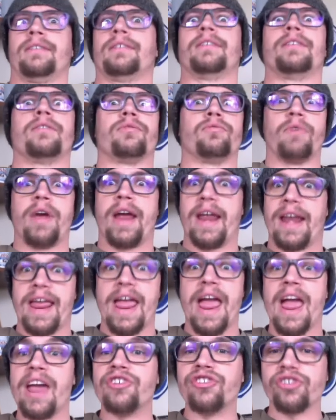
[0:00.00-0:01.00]

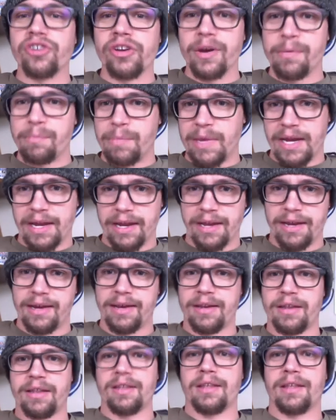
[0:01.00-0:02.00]
radiation emitted.
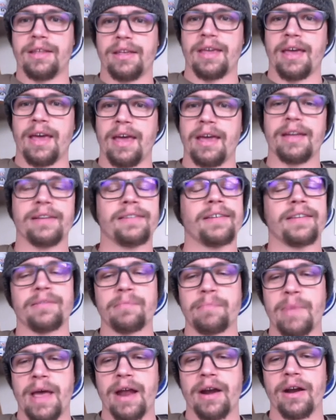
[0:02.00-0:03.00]
Okay, it
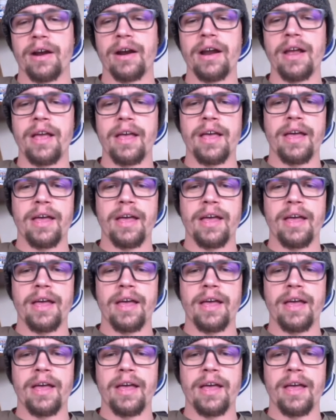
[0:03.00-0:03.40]
doesn't matter.